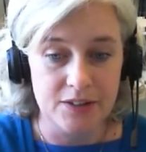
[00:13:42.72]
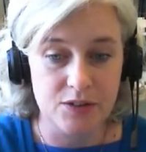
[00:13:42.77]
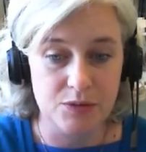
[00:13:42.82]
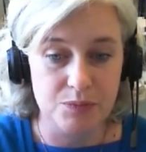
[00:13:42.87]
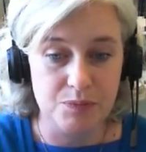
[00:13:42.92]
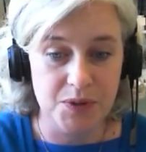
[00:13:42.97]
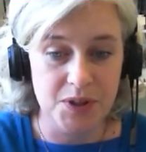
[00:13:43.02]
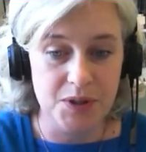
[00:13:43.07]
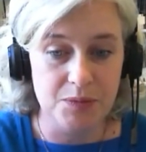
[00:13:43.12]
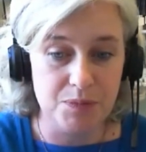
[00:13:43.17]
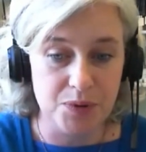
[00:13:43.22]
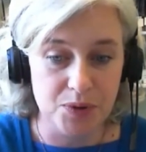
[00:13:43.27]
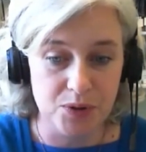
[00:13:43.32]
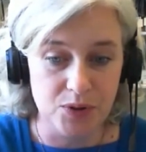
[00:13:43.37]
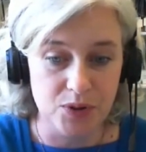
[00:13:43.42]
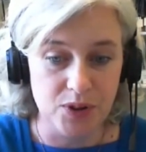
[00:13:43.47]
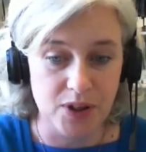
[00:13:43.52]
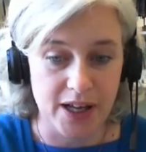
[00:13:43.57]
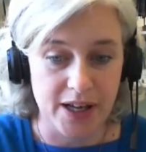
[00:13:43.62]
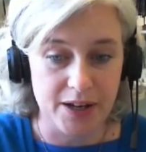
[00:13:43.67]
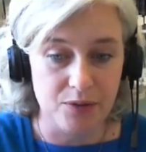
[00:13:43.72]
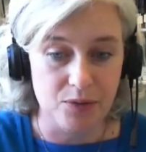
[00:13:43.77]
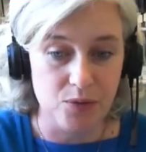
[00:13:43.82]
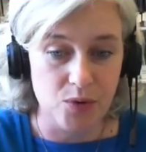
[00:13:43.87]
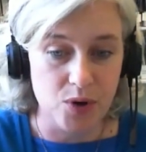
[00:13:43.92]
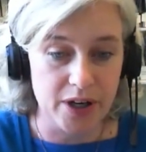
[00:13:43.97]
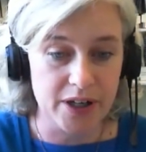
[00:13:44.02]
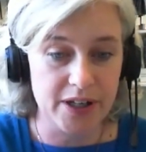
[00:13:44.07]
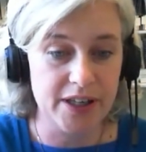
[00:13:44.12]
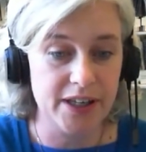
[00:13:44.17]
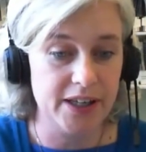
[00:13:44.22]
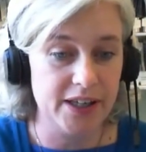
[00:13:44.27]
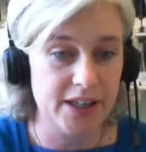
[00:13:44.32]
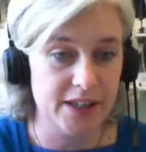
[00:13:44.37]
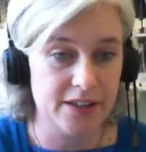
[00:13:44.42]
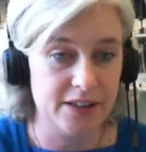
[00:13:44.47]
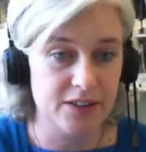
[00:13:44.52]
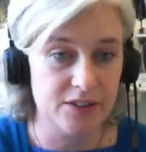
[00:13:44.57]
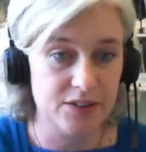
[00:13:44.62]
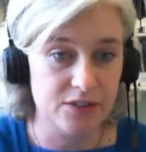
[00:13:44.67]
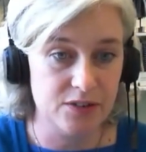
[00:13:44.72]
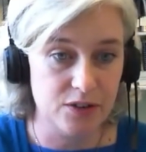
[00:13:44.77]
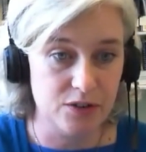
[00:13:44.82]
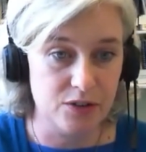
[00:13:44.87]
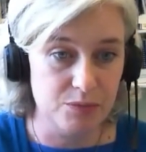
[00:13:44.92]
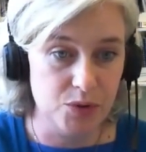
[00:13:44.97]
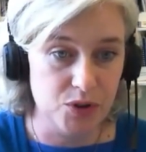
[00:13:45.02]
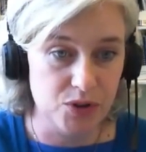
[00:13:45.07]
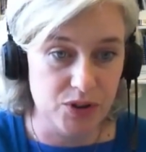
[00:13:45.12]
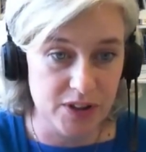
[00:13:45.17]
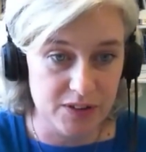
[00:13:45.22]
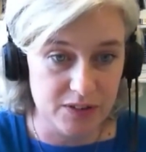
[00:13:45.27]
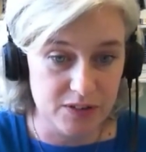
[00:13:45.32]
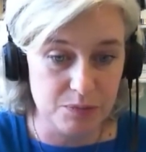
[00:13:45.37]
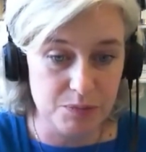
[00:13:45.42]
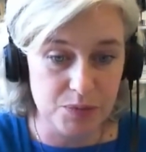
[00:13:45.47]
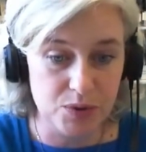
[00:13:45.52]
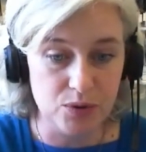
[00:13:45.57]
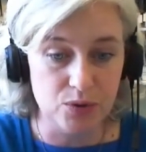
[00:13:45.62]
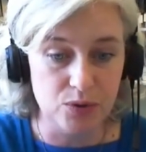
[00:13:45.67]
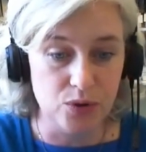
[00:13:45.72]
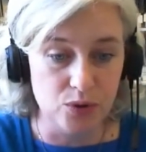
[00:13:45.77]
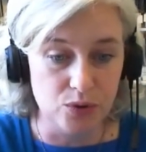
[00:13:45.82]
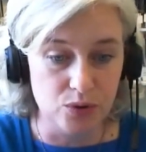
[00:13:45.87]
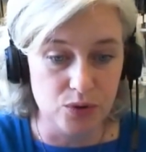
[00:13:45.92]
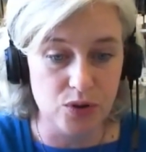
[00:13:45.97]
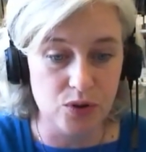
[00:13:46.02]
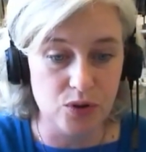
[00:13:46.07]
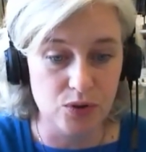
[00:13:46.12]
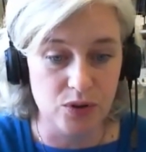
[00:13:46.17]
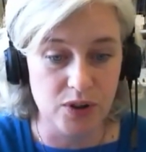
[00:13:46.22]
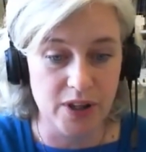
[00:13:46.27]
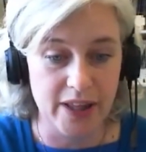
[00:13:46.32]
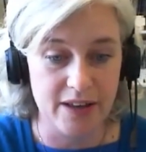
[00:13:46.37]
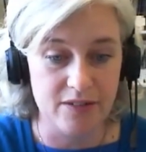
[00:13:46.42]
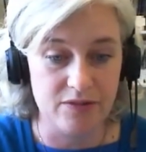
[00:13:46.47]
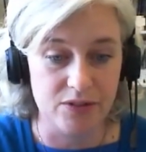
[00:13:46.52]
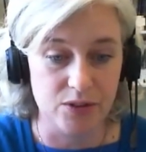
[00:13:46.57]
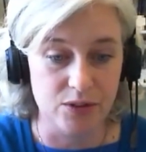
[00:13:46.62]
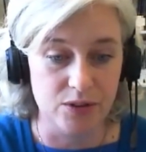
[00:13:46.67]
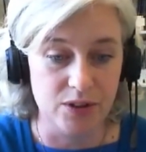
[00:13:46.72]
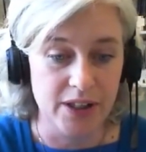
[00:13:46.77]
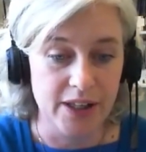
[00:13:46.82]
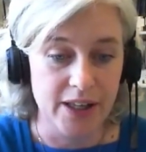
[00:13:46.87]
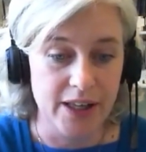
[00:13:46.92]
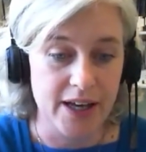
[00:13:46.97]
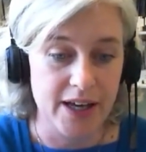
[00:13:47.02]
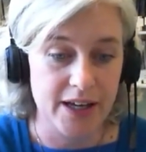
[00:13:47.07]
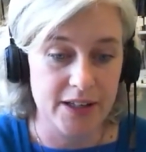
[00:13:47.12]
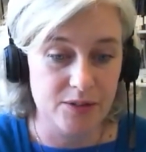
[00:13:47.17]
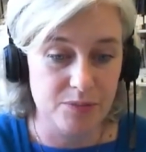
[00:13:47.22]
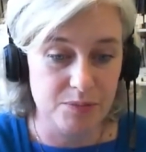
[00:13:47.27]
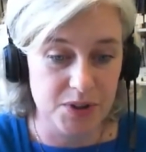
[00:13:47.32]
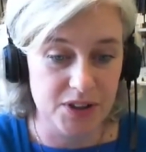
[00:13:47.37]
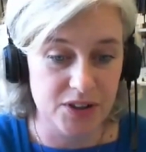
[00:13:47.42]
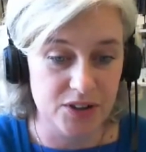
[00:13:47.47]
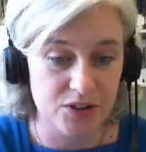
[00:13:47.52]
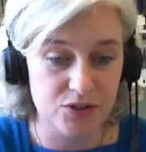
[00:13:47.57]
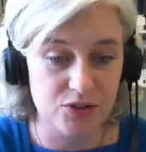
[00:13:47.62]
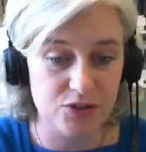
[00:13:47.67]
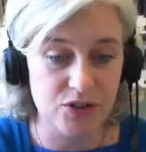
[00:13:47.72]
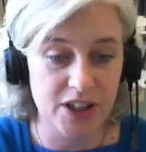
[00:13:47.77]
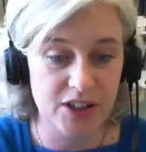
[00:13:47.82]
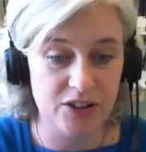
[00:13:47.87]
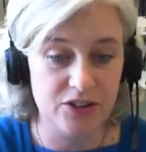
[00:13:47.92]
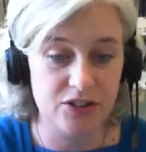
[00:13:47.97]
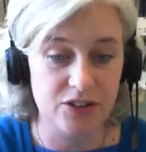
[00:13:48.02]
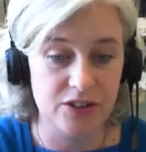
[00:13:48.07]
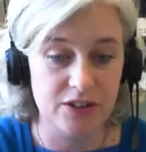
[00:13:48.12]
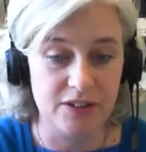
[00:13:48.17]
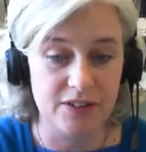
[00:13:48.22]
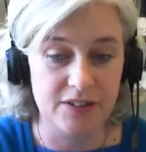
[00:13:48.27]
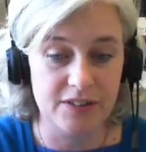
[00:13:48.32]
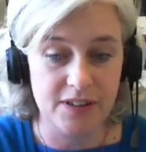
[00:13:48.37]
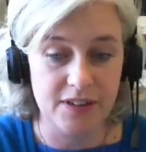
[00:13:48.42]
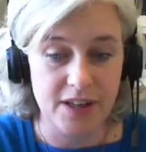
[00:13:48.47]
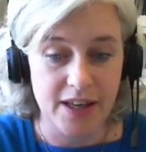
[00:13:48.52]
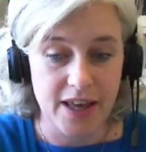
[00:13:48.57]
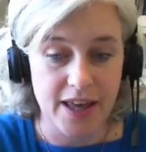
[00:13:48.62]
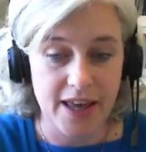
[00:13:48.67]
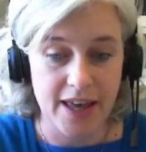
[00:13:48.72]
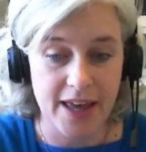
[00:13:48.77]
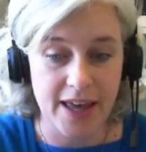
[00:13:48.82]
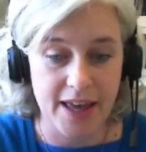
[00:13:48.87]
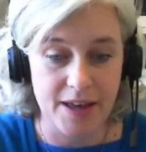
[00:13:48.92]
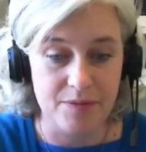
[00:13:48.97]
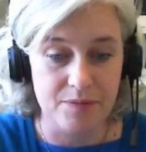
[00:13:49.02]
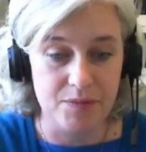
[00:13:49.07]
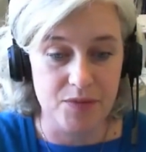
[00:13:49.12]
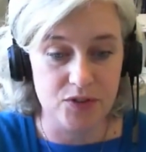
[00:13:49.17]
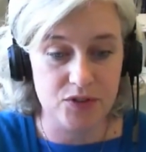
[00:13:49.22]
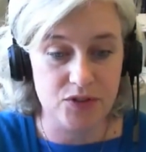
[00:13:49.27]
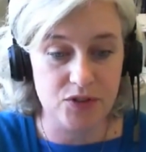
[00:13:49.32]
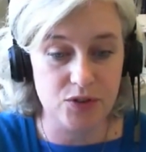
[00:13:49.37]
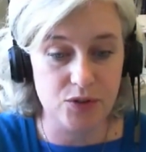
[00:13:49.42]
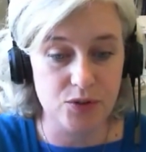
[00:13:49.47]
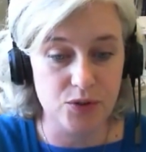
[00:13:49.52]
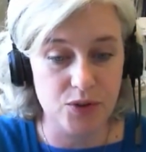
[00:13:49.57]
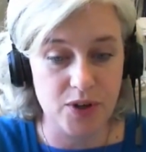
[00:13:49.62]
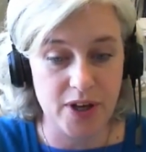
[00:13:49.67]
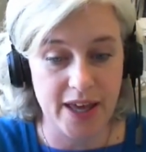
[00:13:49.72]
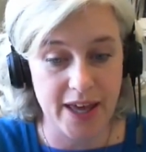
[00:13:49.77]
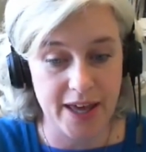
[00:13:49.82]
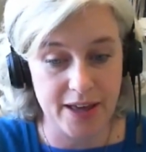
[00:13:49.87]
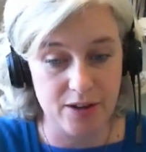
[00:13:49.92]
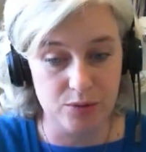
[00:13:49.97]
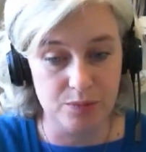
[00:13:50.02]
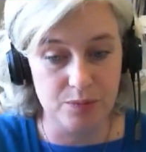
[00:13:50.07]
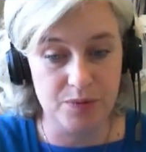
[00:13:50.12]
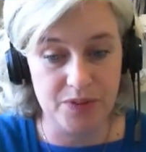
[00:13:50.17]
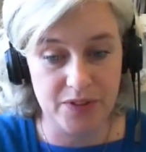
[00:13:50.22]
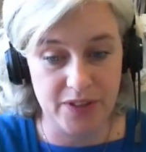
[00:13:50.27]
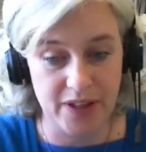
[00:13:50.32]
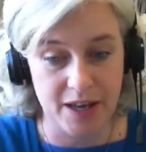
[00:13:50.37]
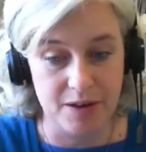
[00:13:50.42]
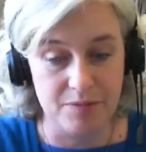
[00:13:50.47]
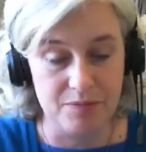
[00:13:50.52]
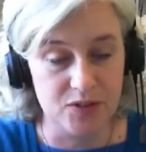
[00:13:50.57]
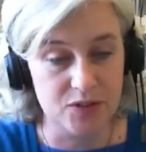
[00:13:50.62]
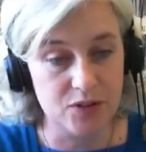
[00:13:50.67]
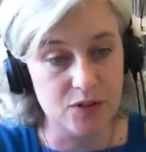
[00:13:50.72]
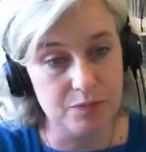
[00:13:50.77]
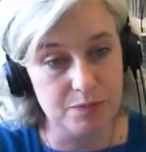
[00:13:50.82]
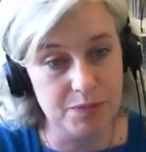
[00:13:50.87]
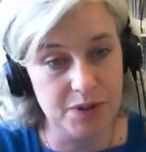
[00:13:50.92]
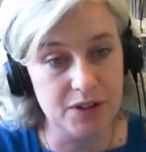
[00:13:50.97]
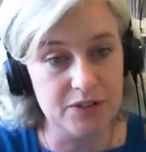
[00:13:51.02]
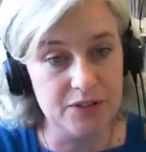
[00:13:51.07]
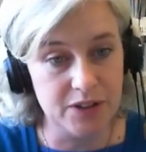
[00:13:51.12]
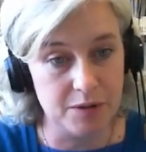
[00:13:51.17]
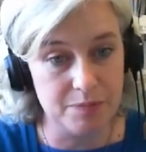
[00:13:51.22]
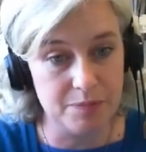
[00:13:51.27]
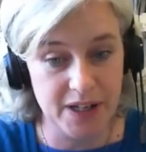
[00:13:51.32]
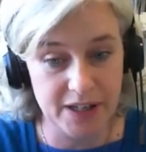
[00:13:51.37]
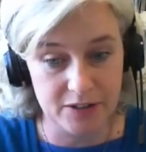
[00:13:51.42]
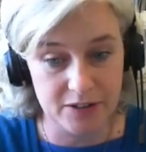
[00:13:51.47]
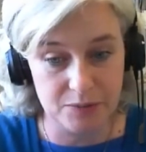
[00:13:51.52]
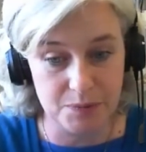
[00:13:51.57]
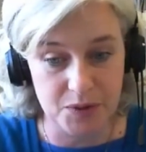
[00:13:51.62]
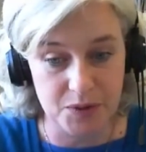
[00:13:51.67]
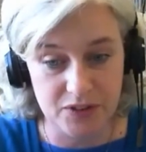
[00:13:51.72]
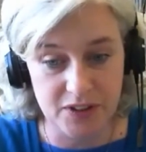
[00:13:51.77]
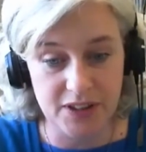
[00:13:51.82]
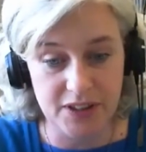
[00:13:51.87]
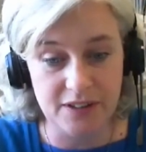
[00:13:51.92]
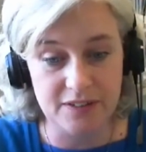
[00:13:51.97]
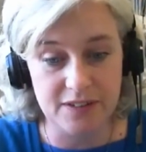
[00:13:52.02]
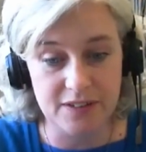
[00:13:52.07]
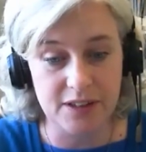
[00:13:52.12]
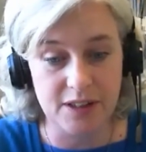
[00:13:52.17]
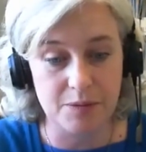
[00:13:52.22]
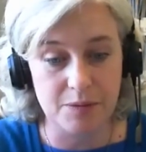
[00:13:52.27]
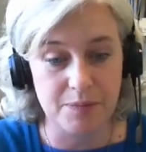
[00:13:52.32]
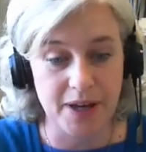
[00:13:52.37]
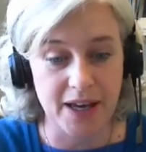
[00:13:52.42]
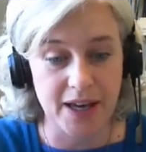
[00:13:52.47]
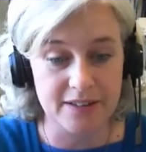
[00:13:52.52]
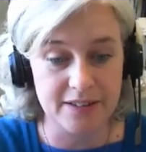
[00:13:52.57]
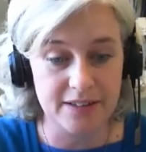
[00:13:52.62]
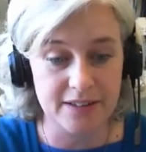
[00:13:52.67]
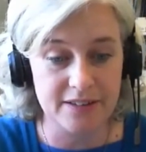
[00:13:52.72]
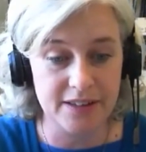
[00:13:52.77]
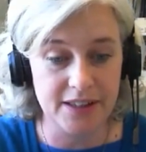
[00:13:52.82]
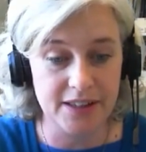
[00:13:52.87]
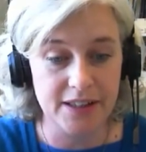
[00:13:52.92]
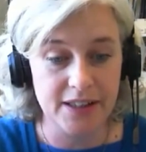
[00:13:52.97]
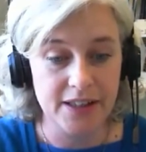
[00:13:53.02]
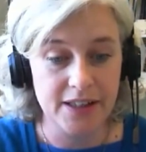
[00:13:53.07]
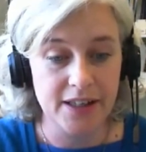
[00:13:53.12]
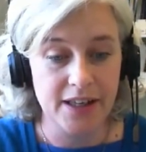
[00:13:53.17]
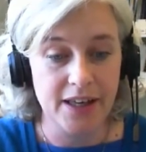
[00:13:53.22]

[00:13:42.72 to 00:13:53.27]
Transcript: to people uh, working at the sort of municipal, local level administrations um, to help them sort of build up expertise and capacity